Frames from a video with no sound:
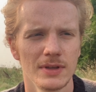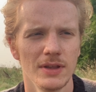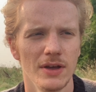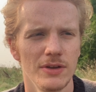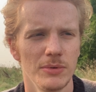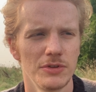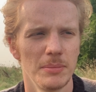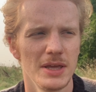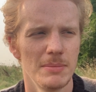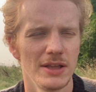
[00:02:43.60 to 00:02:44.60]
you want to
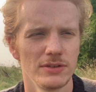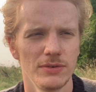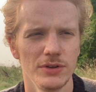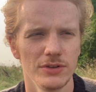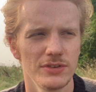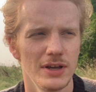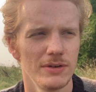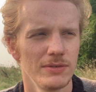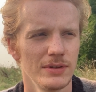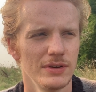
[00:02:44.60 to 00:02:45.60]
be better for
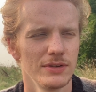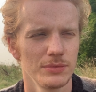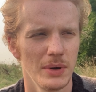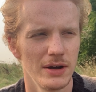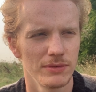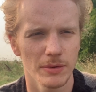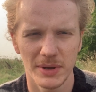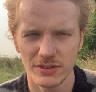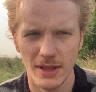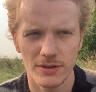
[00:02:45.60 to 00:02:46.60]
yourself, and as well, from
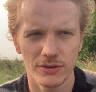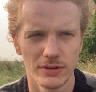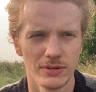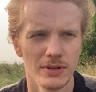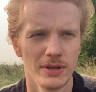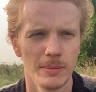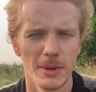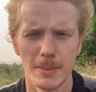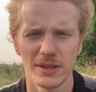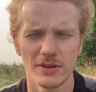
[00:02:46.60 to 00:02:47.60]
extension,
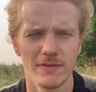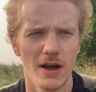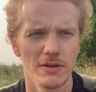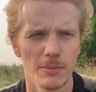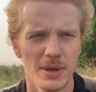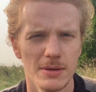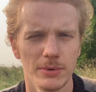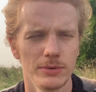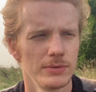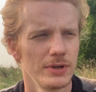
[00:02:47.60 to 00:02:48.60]
be better for other
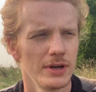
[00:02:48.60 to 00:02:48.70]
people.